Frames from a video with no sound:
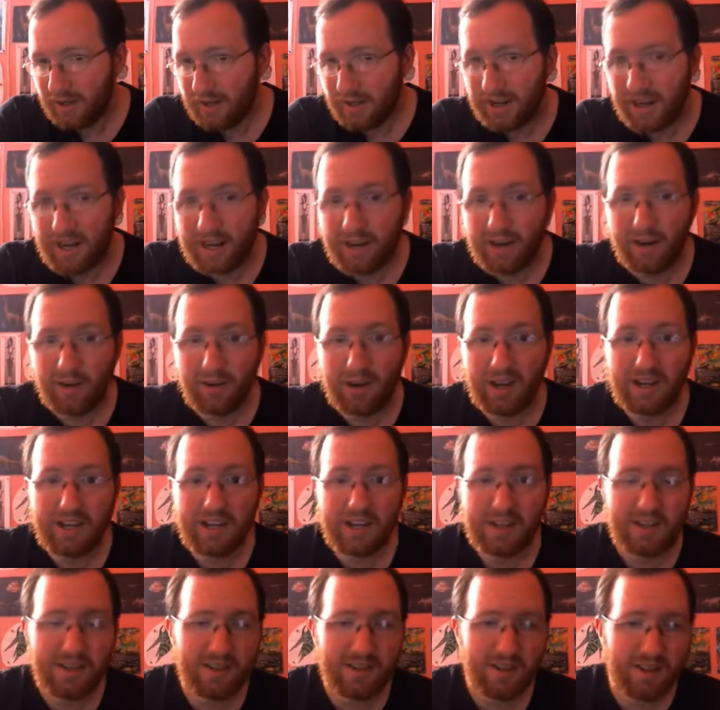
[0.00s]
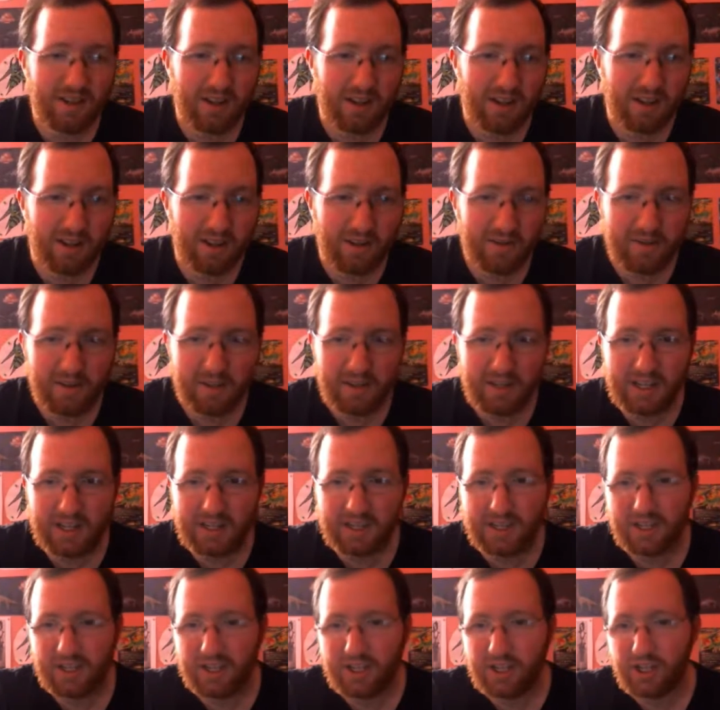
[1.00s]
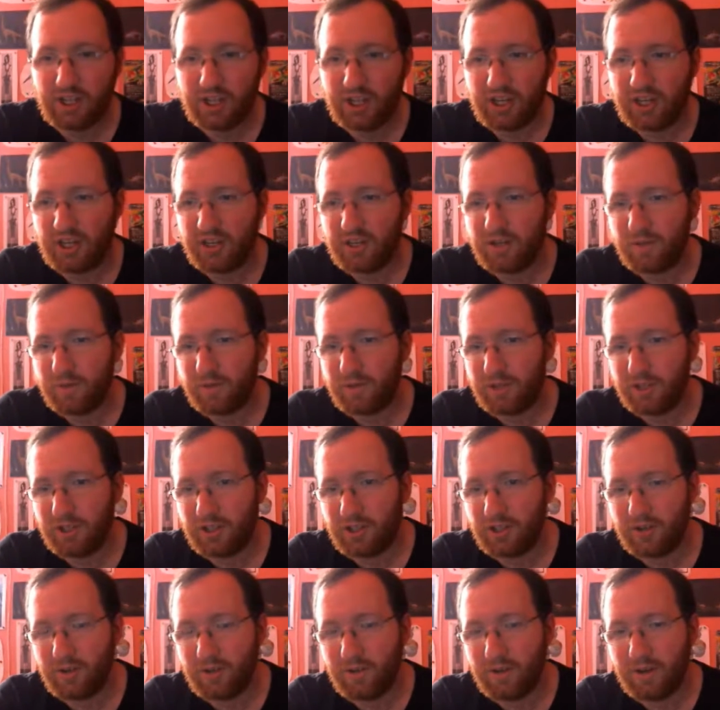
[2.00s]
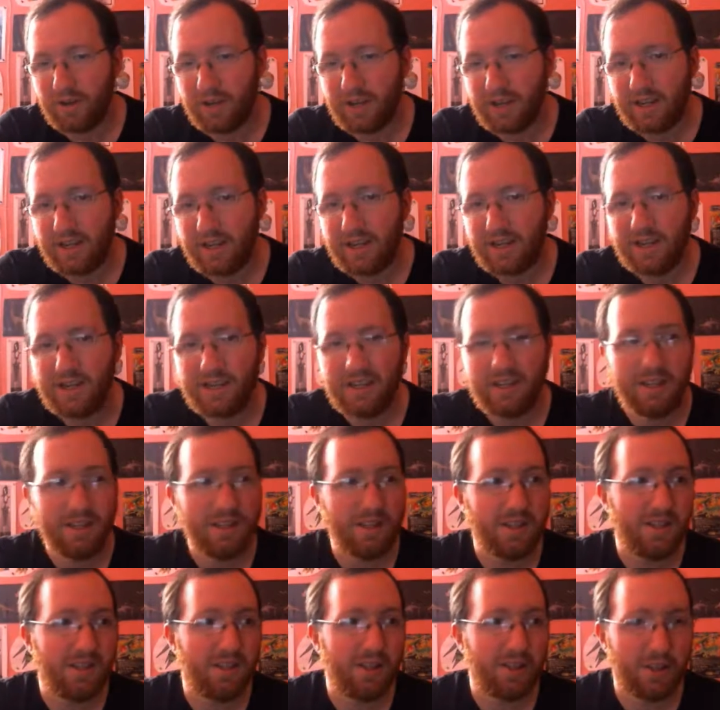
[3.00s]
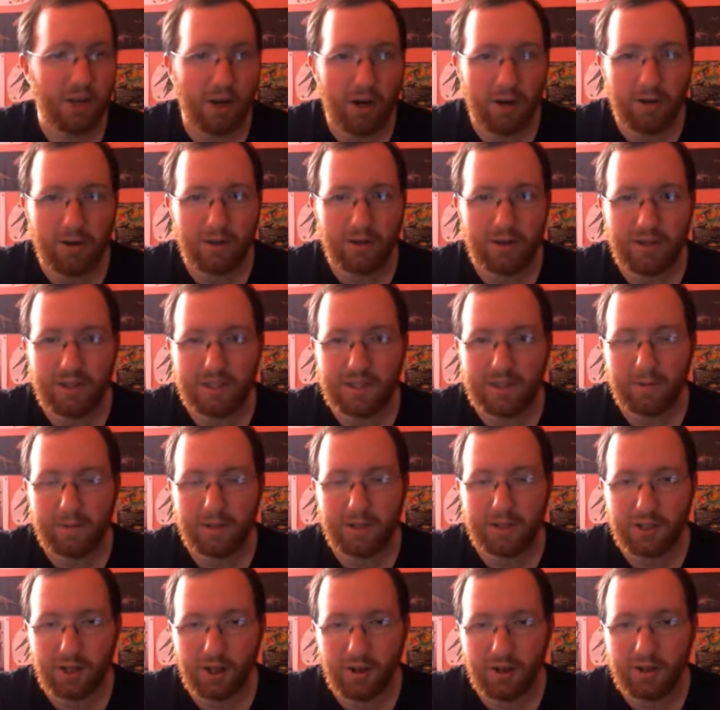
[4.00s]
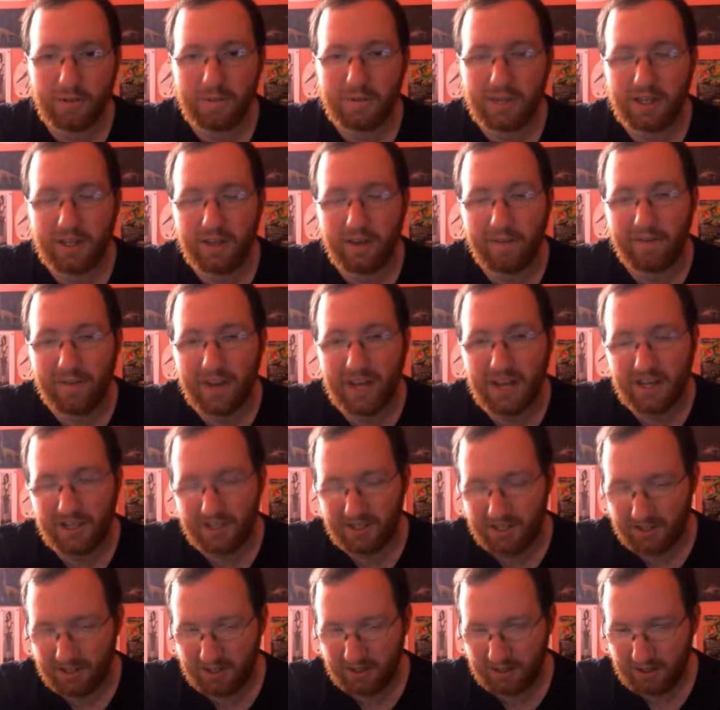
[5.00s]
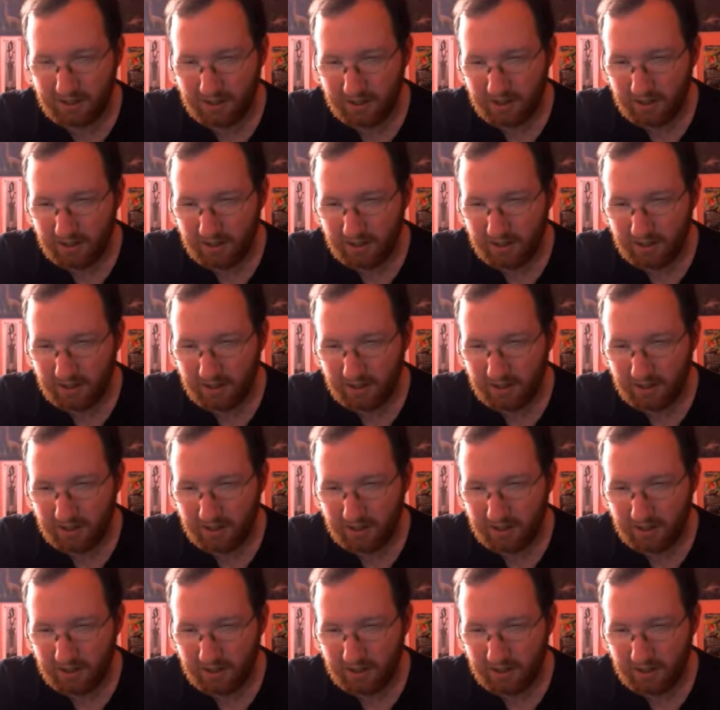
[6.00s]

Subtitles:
Now, another few things that they changed with the story is some of the totems that you face.